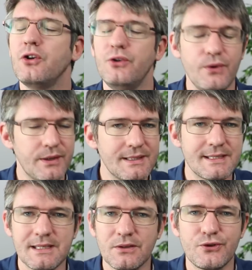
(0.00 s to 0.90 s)
you can
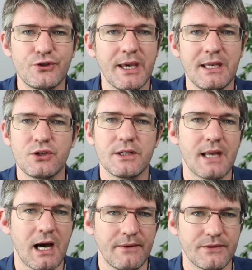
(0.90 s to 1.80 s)
still change it
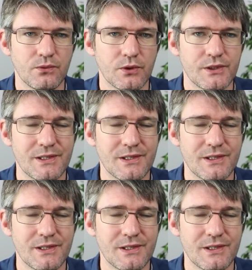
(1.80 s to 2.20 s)
afterwards.